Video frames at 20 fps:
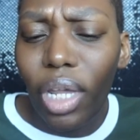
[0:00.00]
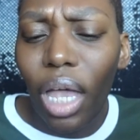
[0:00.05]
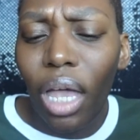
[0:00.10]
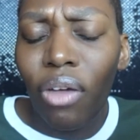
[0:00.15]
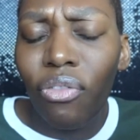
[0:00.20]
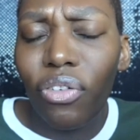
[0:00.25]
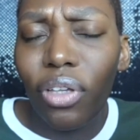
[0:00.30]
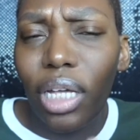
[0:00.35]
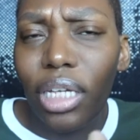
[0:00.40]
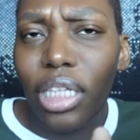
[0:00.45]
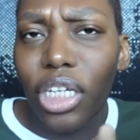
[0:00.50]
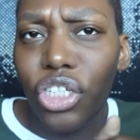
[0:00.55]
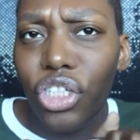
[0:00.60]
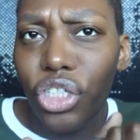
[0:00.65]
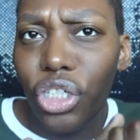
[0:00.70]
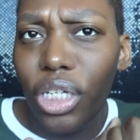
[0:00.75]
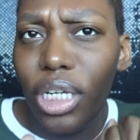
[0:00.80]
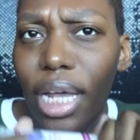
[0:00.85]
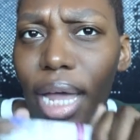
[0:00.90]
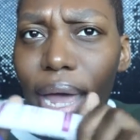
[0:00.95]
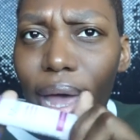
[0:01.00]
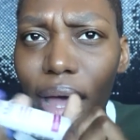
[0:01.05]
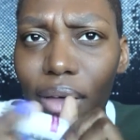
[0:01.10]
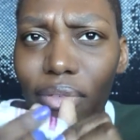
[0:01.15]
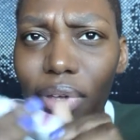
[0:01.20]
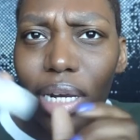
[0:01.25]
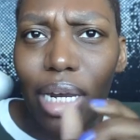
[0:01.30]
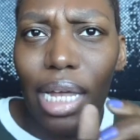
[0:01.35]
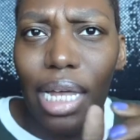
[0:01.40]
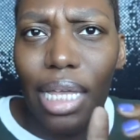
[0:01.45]
I feel like they shouldn't have
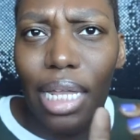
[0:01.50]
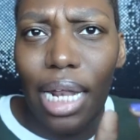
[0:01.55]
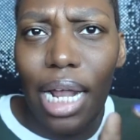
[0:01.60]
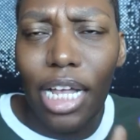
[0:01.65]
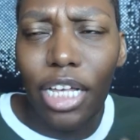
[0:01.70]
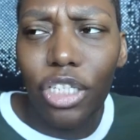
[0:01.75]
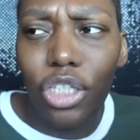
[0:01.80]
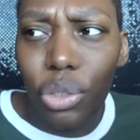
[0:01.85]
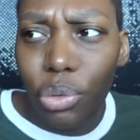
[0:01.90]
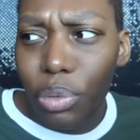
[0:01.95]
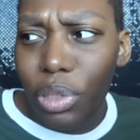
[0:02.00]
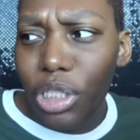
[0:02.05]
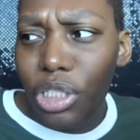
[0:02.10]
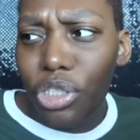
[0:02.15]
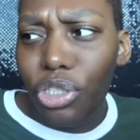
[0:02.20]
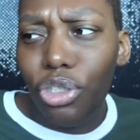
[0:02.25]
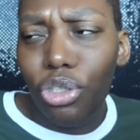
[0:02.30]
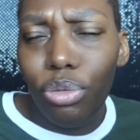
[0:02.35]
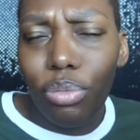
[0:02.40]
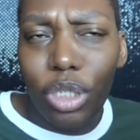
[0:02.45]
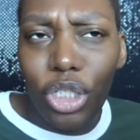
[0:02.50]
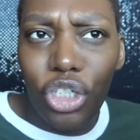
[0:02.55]
it in a squeeze tube.